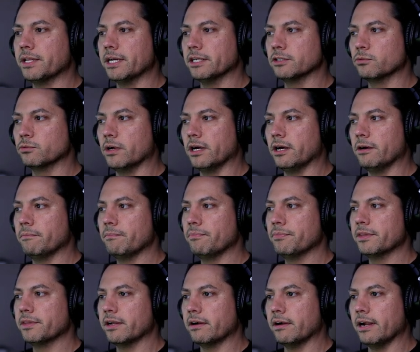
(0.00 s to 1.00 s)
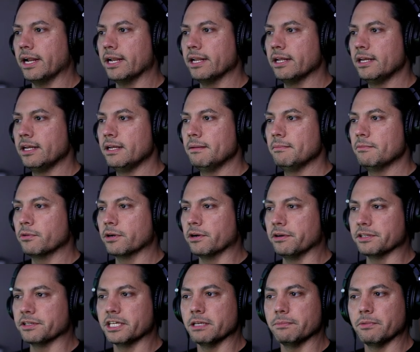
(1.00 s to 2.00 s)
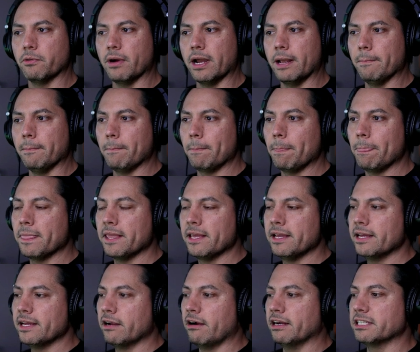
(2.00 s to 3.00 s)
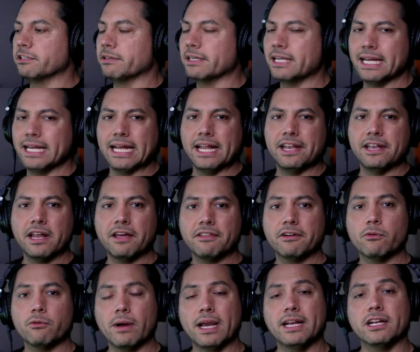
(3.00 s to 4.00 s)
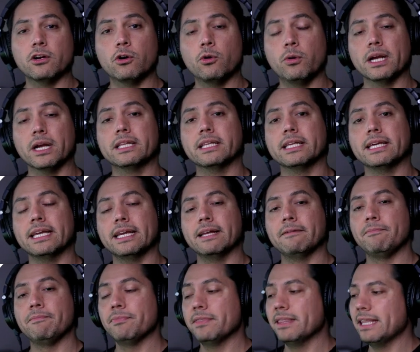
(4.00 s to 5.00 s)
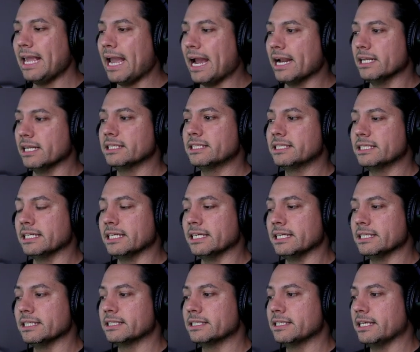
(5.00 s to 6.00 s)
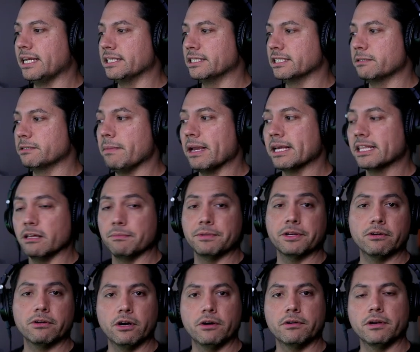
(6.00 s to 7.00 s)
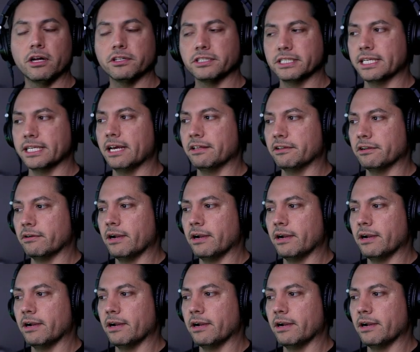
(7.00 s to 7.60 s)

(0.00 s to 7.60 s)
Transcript: as well. All right, we'll go ahead and keep it white. All right, so again, another way to quickly edit scenes and just make them your own altogether,